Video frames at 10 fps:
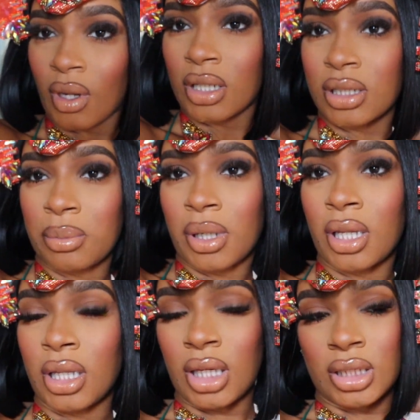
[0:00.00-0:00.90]
It should be
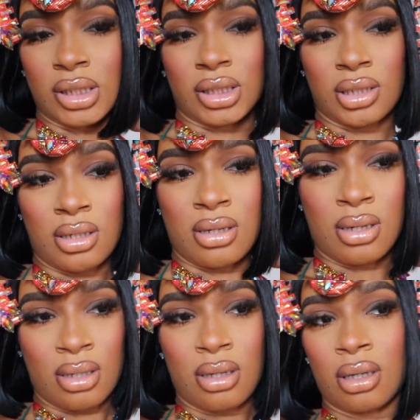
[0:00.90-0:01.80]
a lit
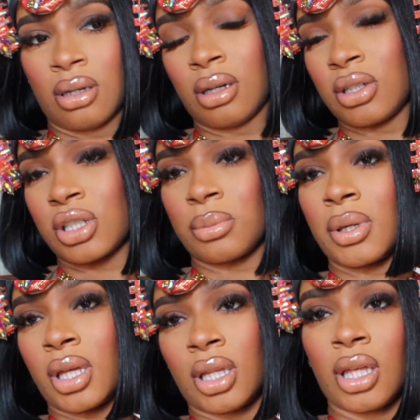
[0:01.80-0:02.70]

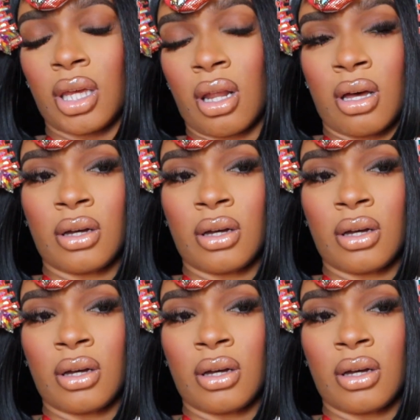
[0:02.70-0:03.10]
event.